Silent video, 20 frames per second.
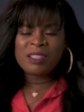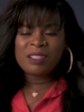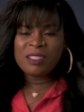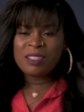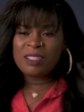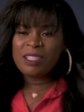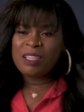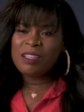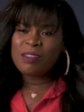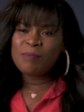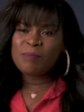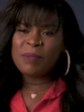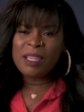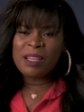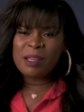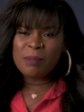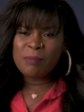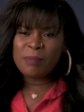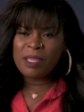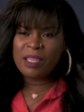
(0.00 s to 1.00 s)
See,
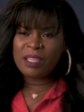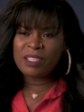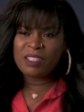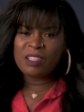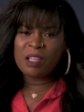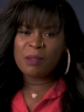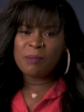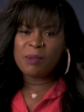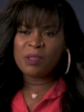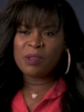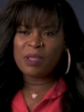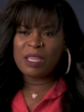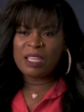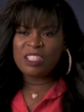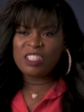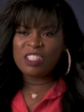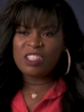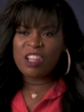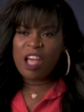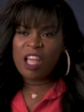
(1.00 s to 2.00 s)
being a PSW,
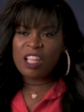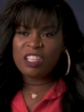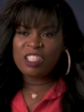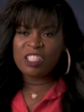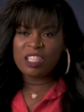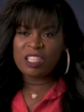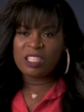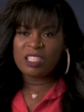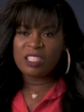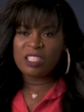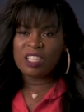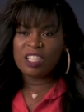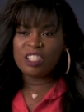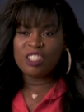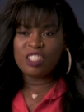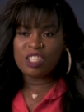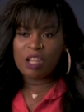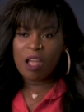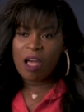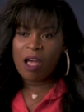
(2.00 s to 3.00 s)
it's not just a
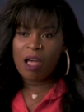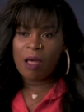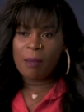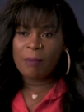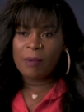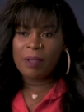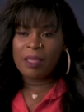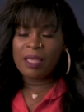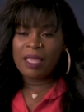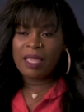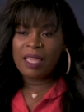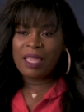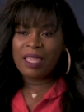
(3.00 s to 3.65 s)
job.